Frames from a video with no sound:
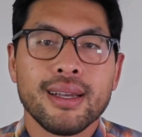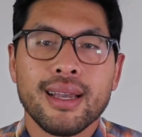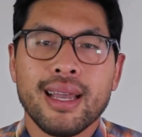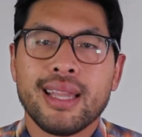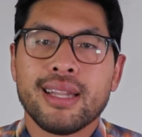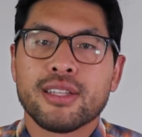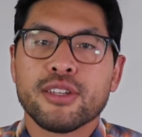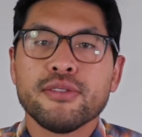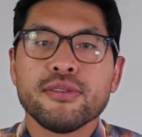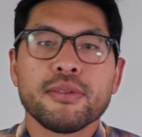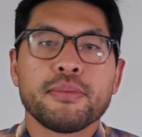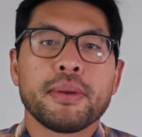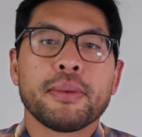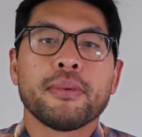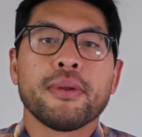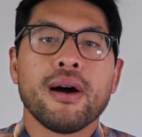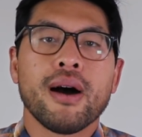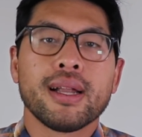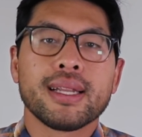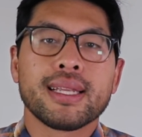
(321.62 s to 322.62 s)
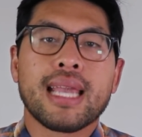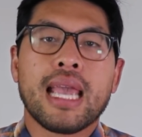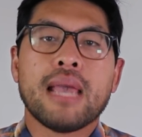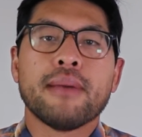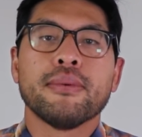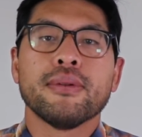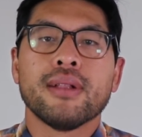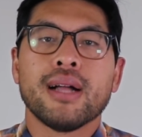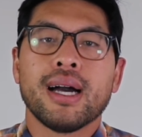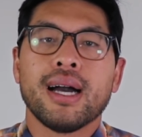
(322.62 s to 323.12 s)
And in terms of people on
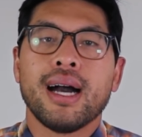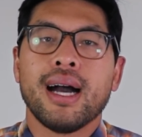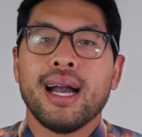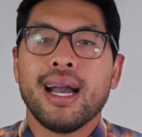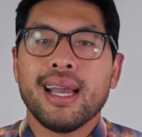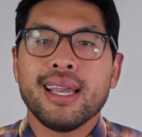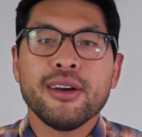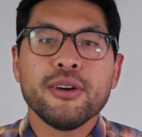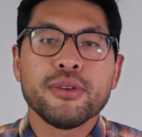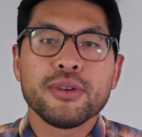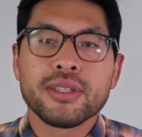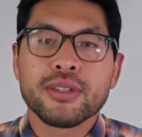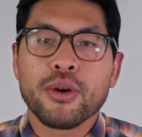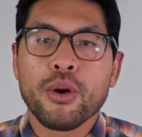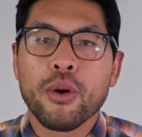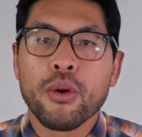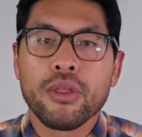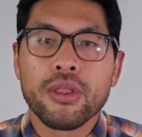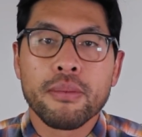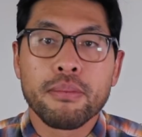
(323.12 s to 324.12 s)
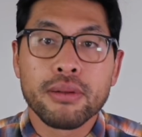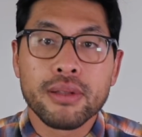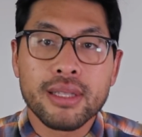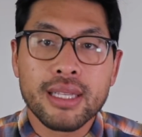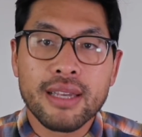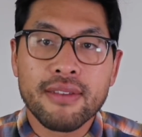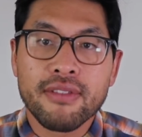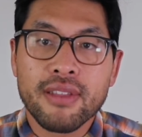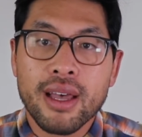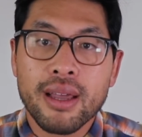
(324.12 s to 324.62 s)
cable, I always hold the
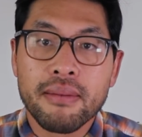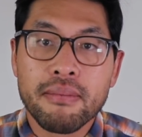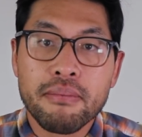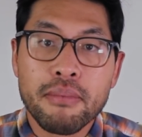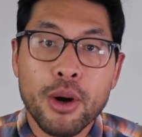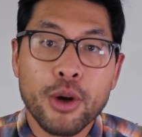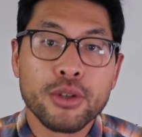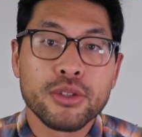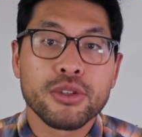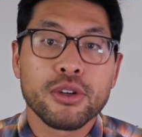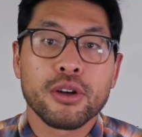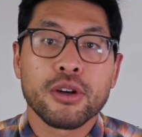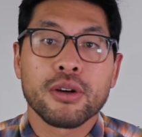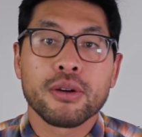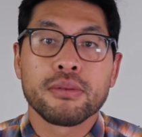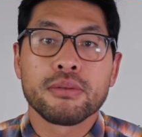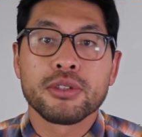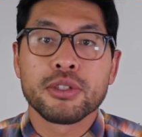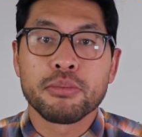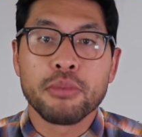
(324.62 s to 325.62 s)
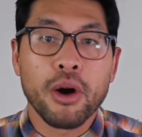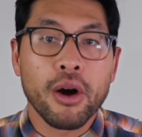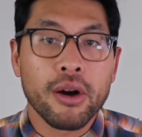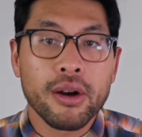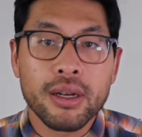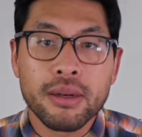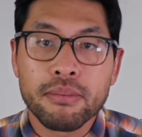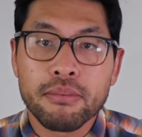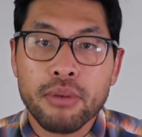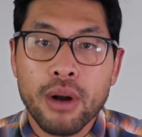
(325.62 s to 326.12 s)
belief that most are
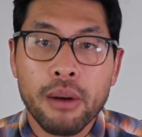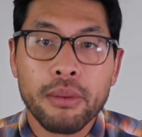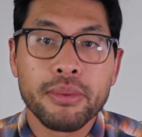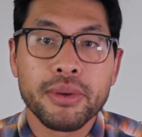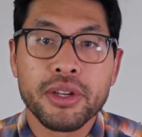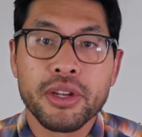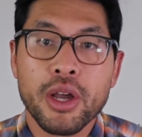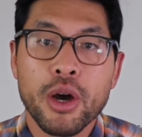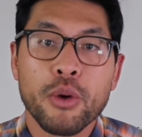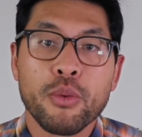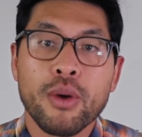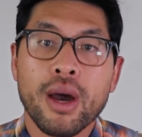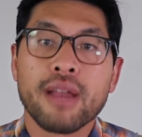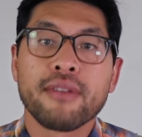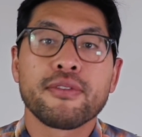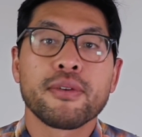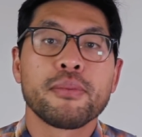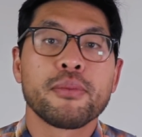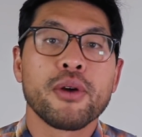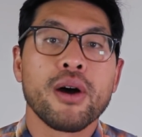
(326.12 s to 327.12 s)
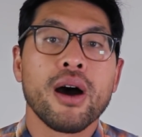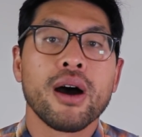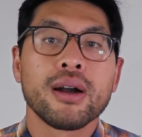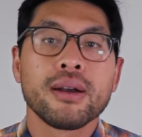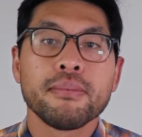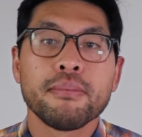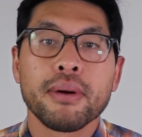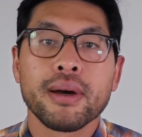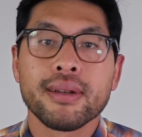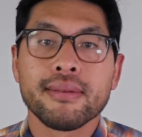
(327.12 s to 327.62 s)
smart and probably know right from
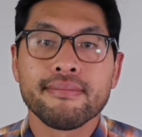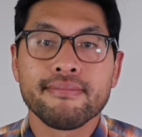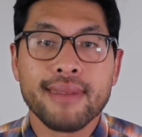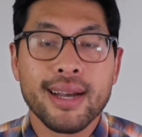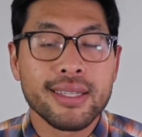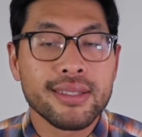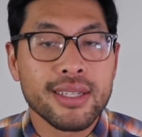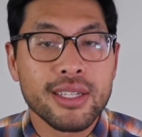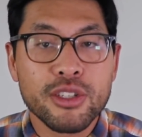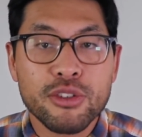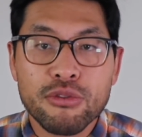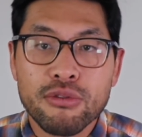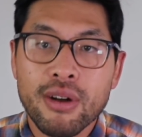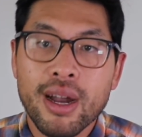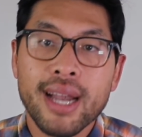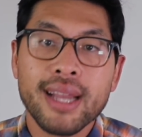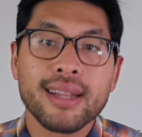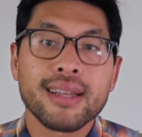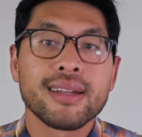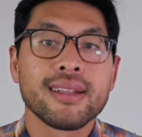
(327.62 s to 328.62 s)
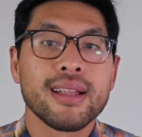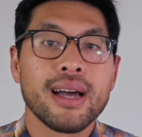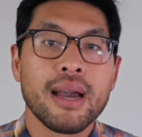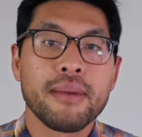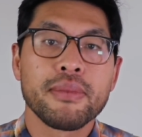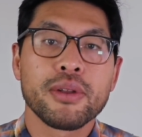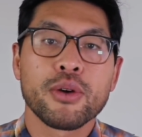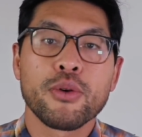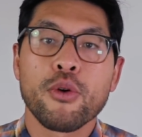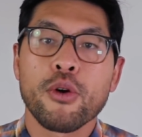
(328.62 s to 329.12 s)
wrong, but as they try to climb
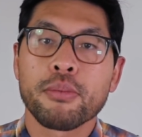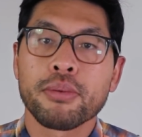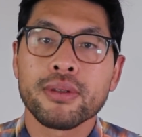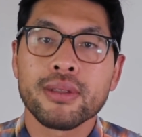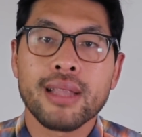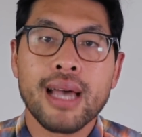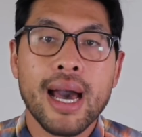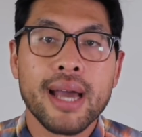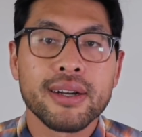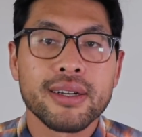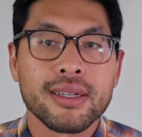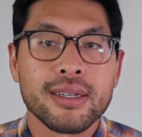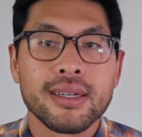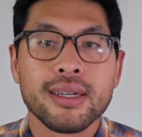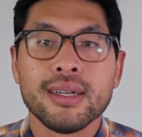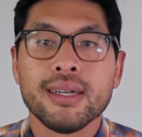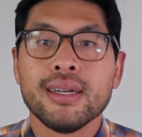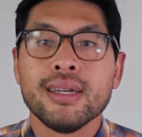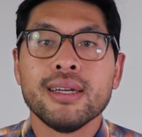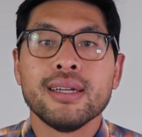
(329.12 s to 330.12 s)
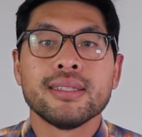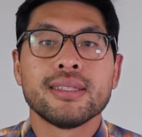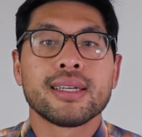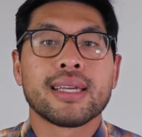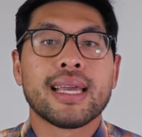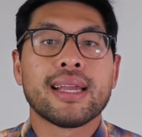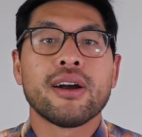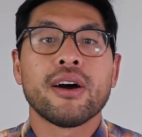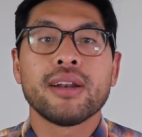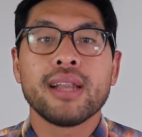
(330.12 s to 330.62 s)
the corporate ladder to
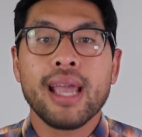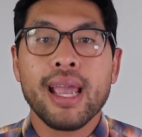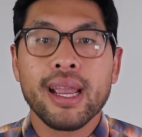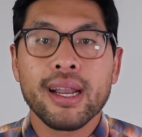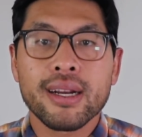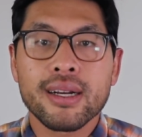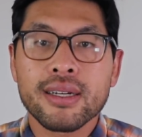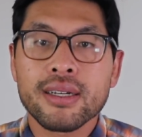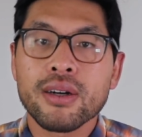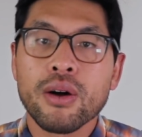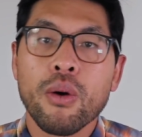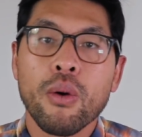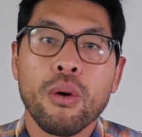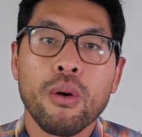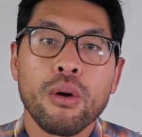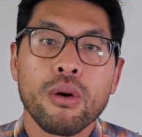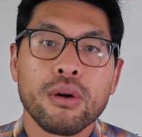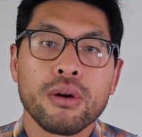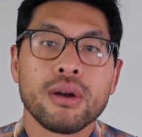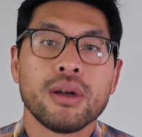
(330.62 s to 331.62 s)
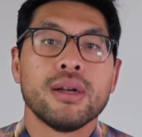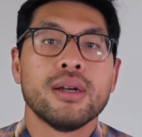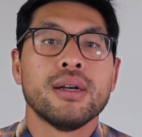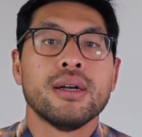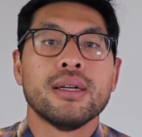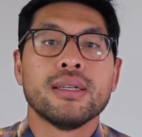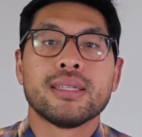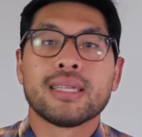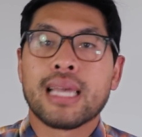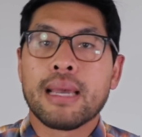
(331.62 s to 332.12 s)
get on air or
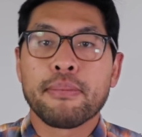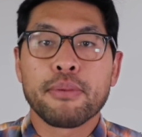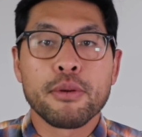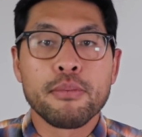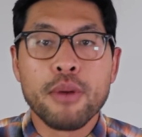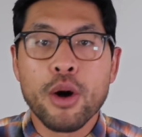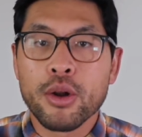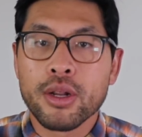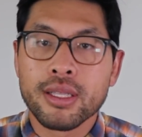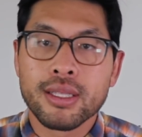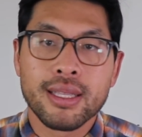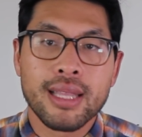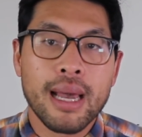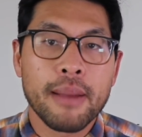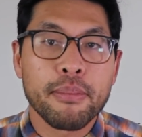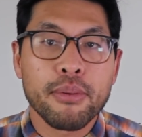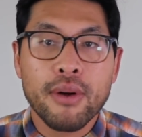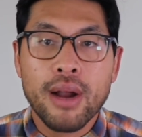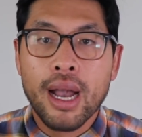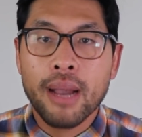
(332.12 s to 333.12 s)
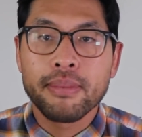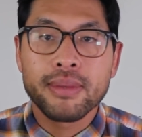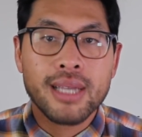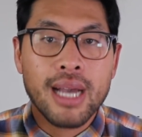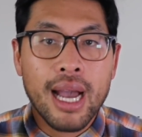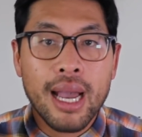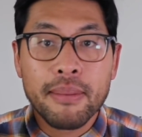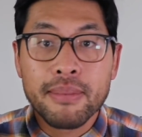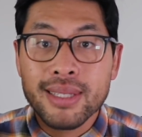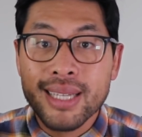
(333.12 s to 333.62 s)
to get promoted to that prime
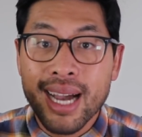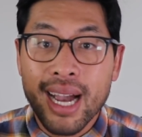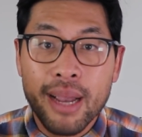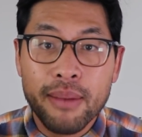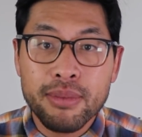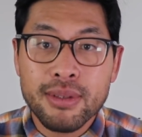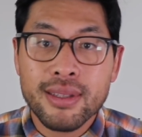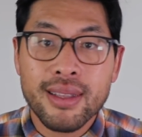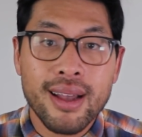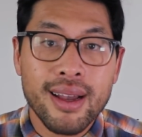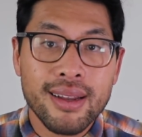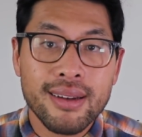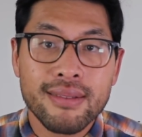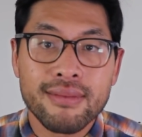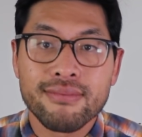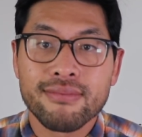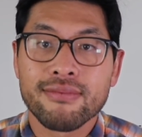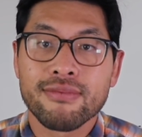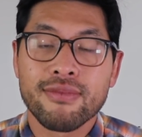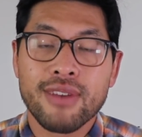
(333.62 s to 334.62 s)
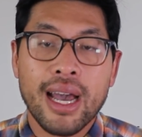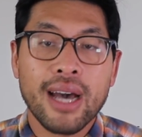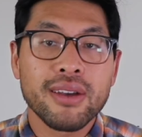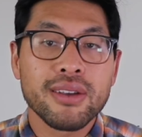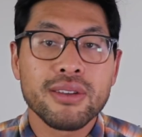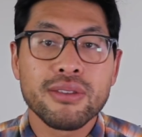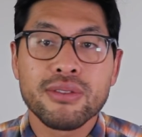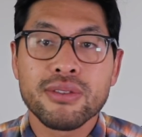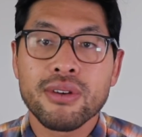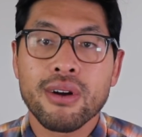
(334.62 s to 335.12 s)
time slot,
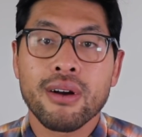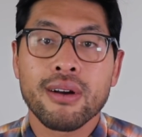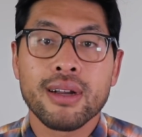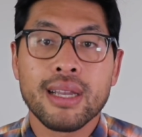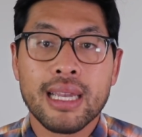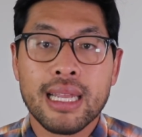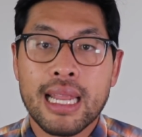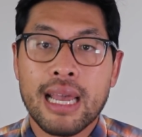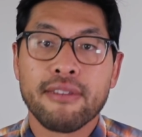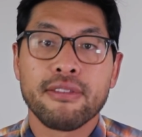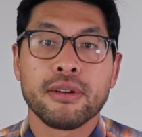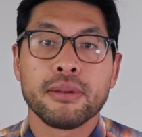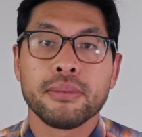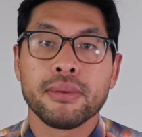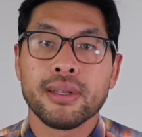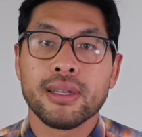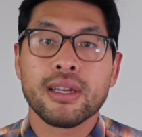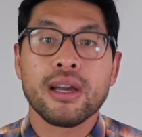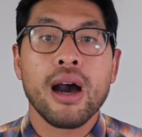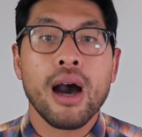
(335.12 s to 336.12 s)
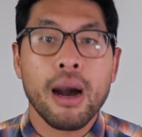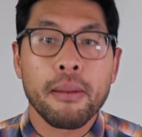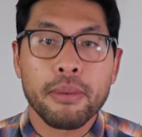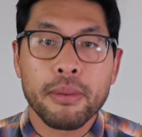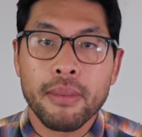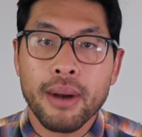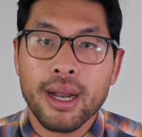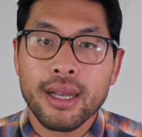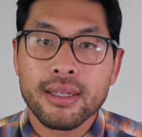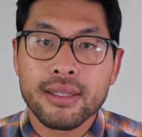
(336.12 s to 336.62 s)
values are inevitably
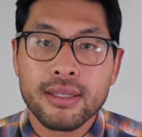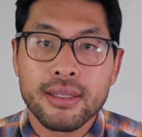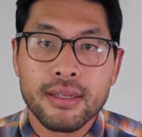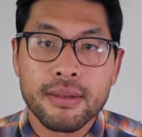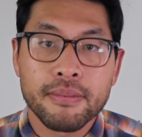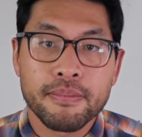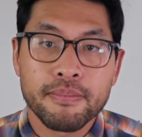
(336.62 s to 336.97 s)
compromised.